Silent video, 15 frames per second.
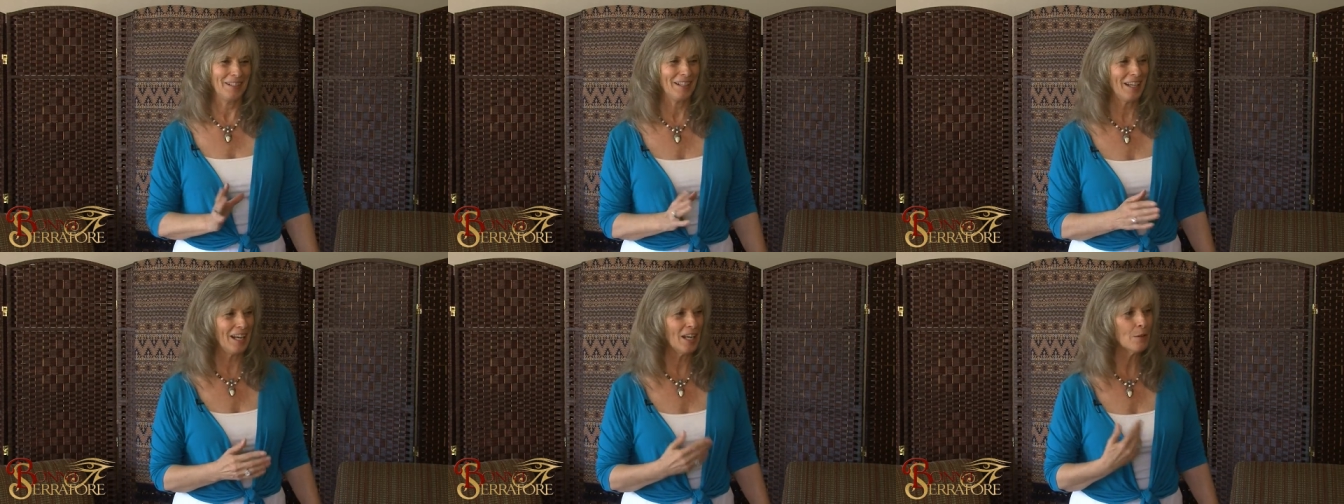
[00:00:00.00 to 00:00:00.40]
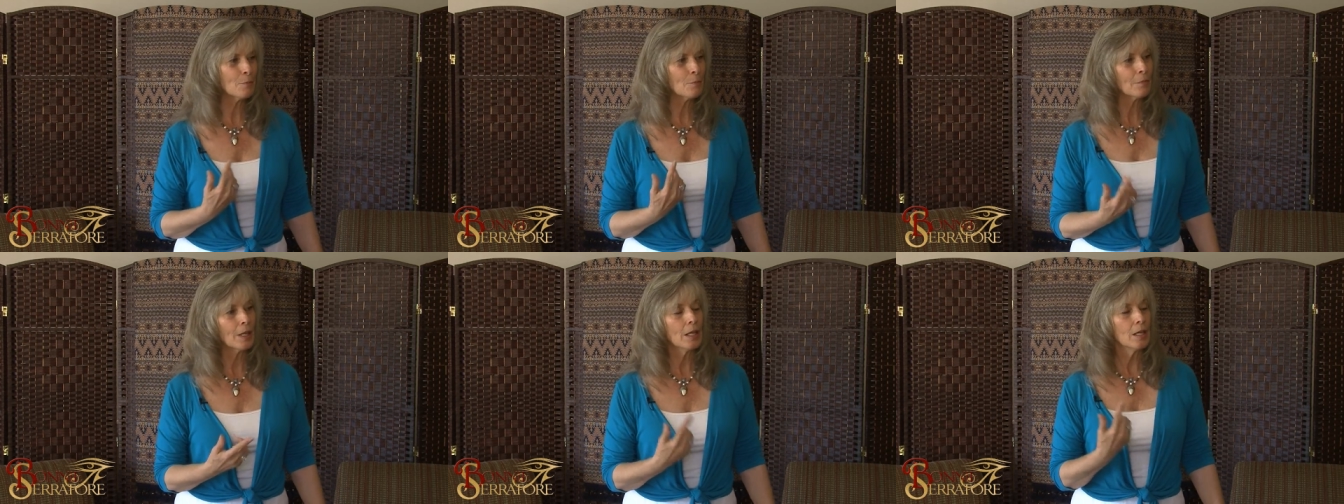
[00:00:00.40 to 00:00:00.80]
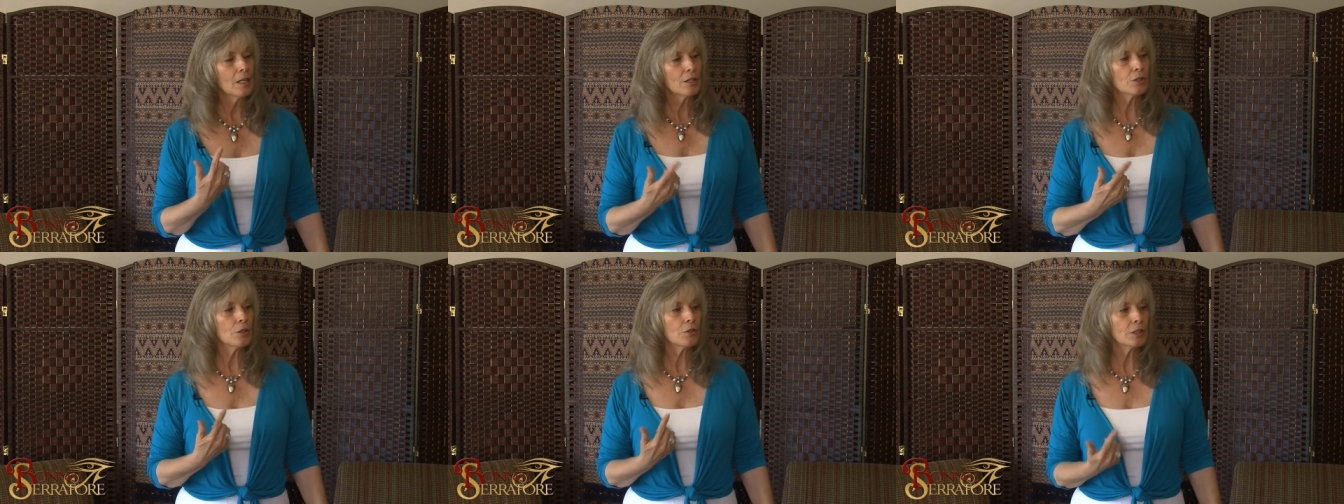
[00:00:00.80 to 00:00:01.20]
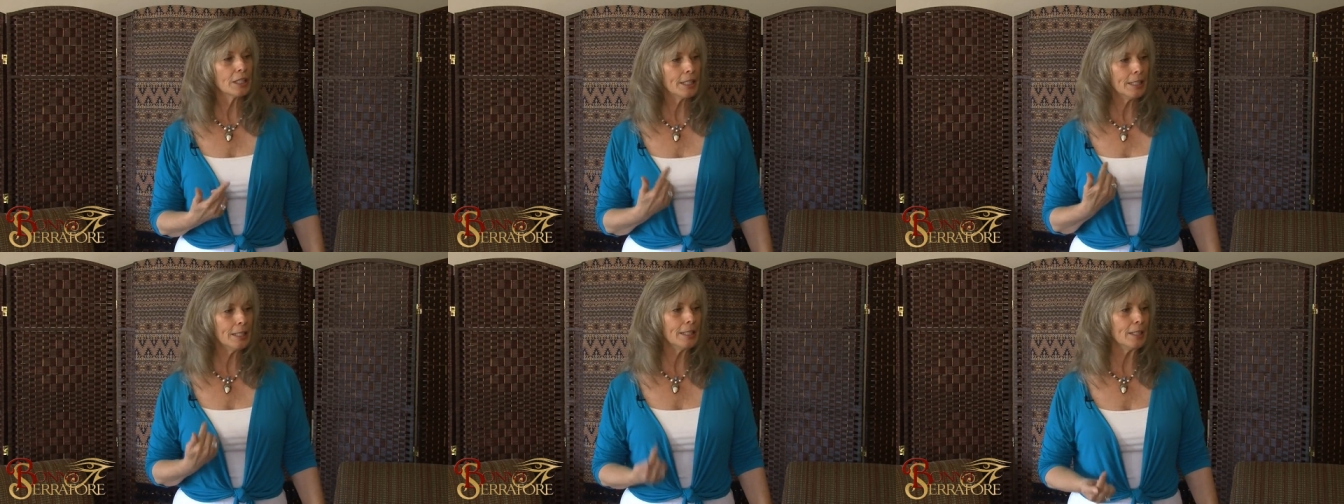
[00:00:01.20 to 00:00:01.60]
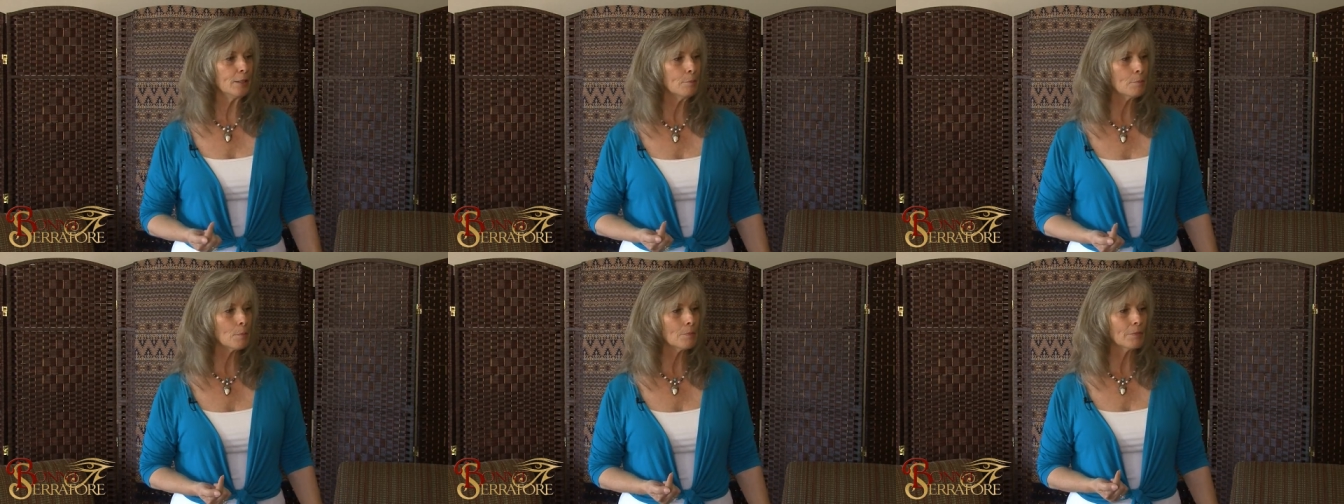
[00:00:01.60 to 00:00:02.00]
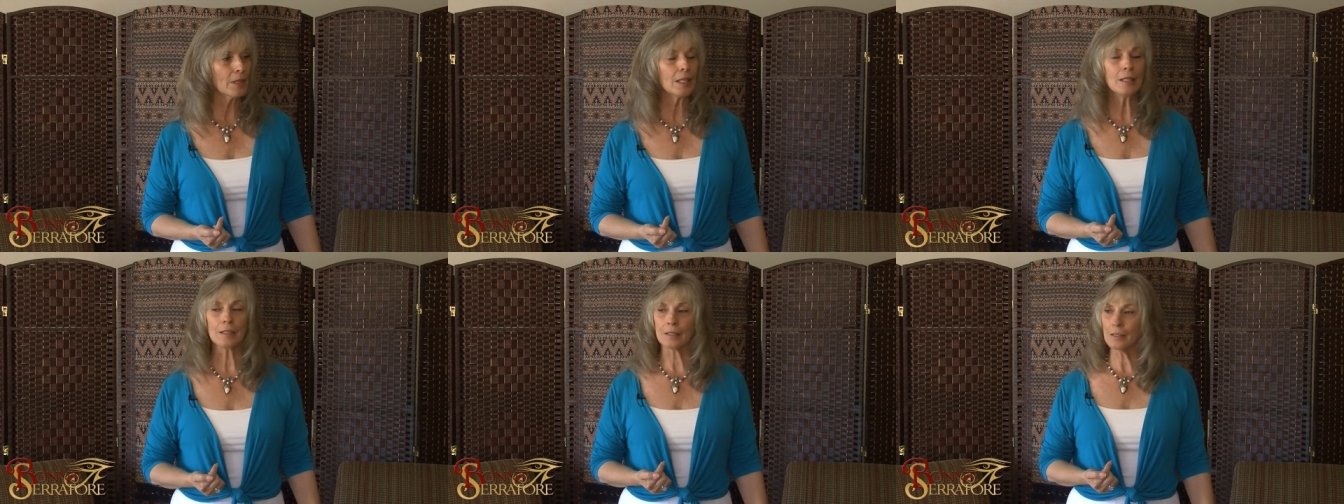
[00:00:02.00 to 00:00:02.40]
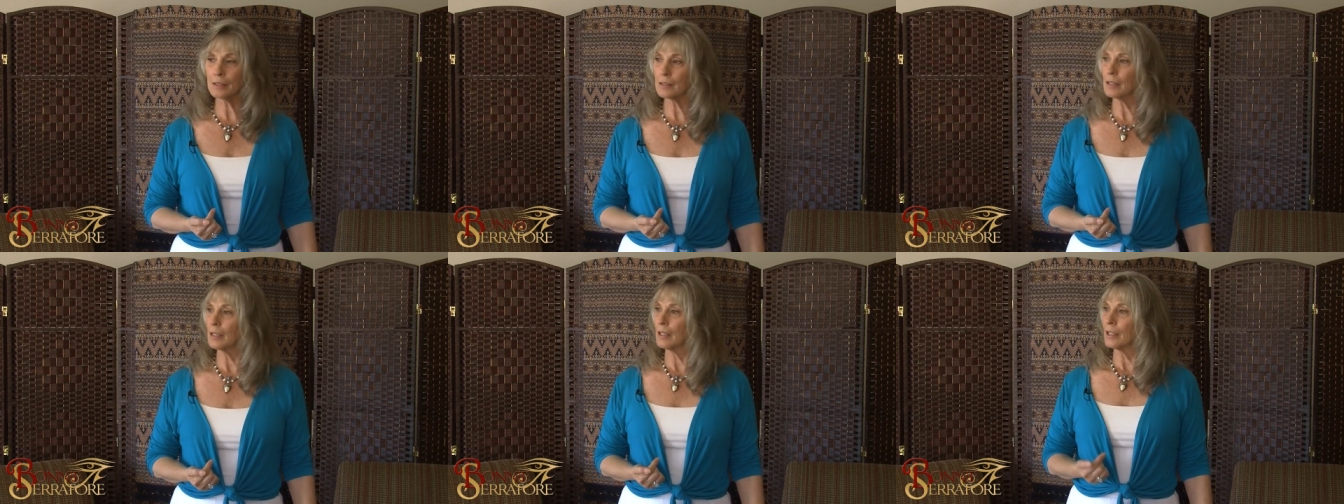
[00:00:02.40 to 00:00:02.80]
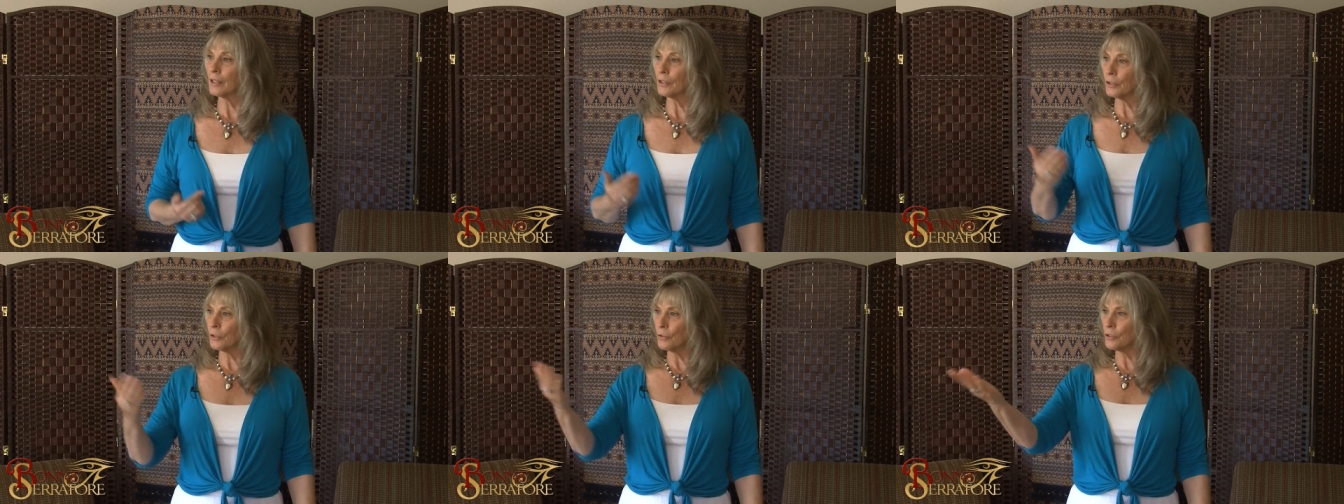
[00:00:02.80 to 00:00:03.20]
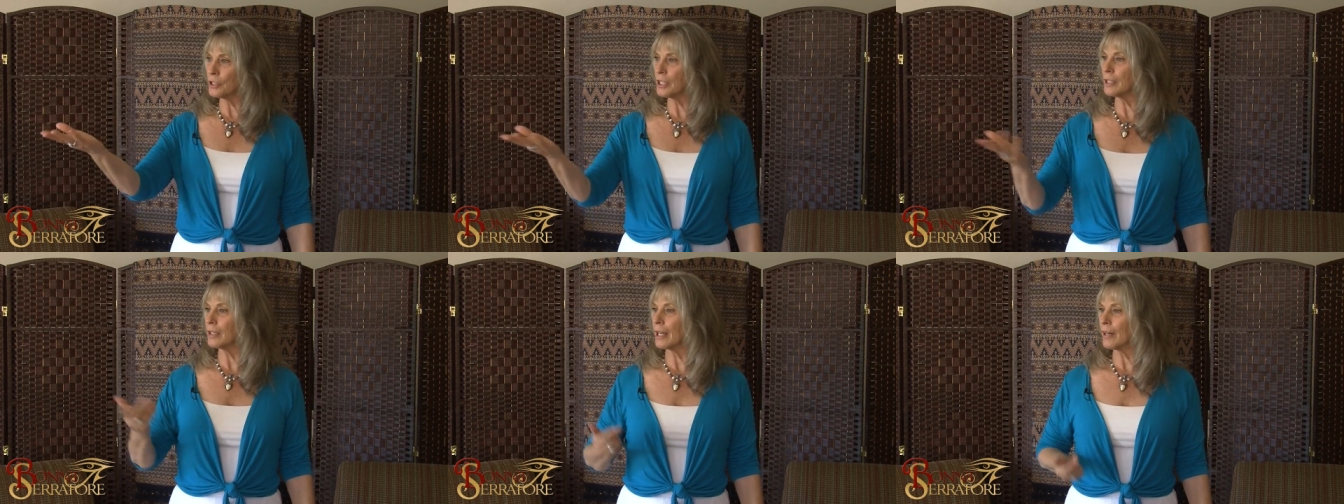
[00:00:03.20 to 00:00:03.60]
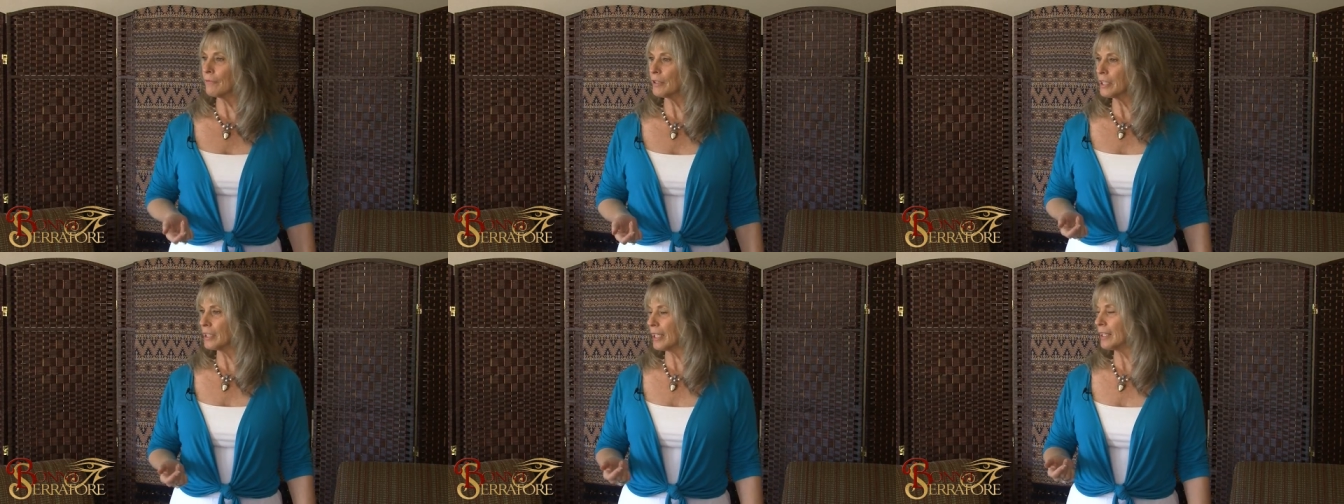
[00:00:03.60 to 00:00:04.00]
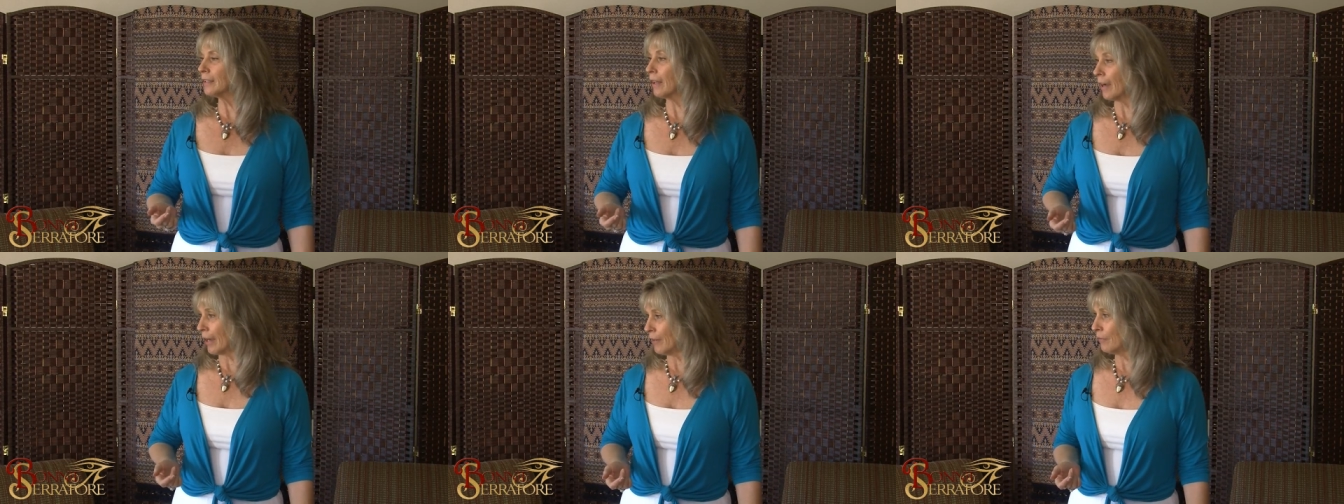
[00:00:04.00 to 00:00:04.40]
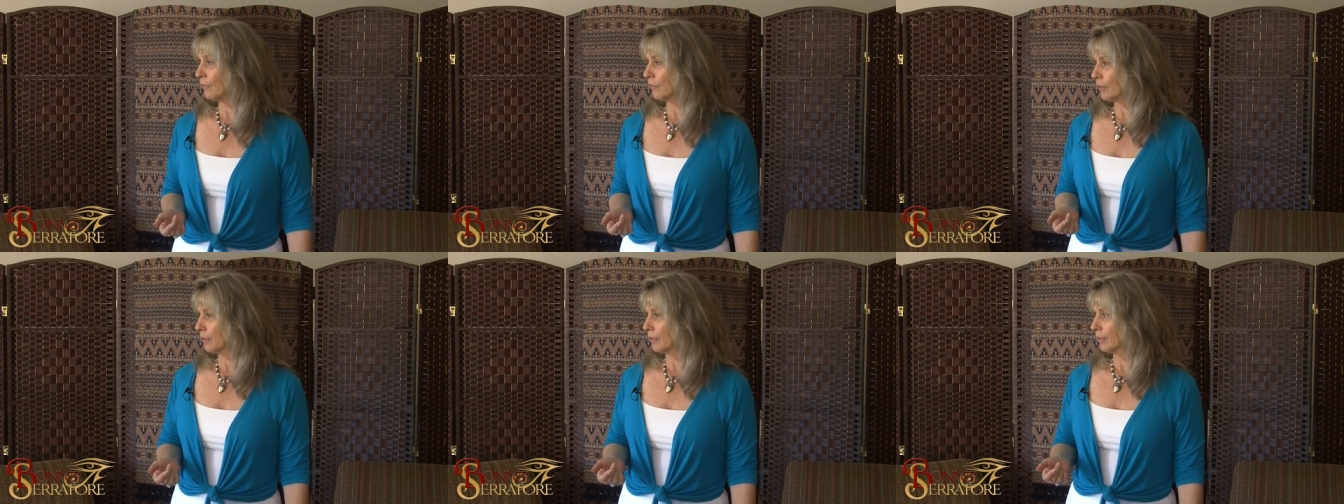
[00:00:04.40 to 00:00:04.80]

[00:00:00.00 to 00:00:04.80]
Okay? So the key is using everyday life,